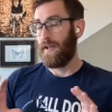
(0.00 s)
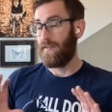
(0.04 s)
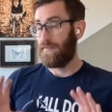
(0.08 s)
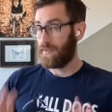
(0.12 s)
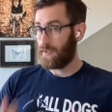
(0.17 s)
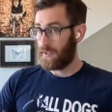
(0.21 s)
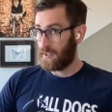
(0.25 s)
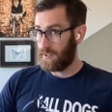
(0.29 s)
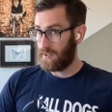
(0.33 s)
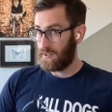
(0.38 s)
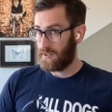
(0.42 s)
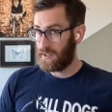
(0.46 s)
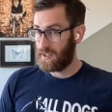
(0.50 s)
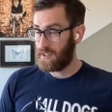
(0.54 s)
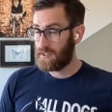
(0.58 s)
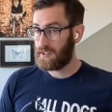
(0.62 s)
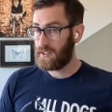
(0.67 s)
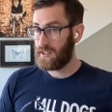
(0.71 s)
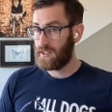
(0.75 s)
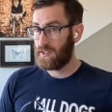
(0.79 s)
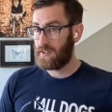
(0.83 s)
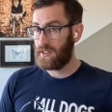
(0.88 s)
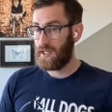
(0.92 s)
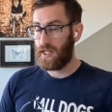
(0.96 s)
if you're
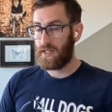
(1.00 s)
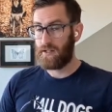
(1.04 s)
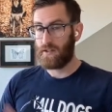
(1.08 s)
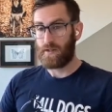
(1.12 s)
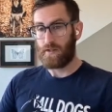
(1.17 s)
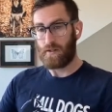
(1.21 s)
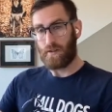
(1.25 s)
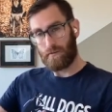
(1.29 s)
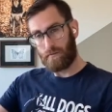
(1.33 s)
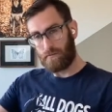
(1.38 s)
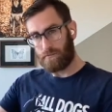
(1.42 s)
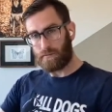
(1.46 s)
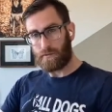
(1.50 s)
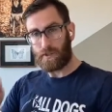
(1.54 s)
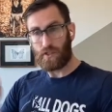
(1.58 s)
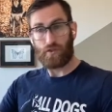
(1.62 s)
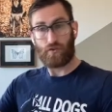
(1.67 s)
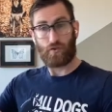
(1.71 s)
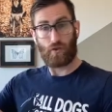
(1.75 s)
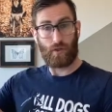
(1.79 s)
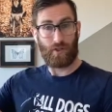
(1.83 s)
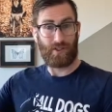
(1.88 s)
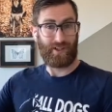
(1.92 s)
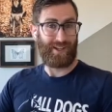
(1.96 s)
consistent and you're
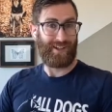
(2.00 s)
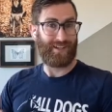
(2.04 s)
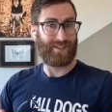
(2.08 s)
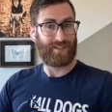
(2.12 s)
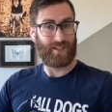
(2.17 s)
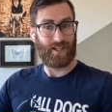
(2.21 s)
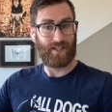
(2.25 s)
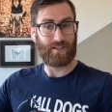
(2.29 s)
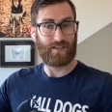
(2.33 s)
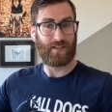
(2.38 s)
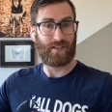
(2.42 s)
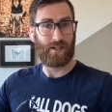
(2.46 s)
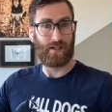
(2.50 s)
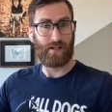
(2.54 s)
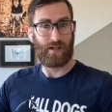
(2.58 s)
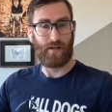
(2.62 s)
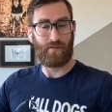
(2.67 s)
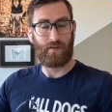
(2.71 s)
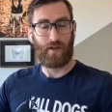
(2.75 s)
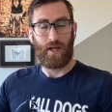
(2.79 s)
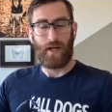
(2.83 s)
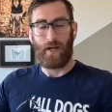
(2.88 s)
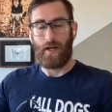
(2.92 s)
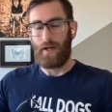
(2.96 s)
controlling the intensity
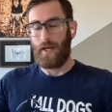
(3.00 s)
enough,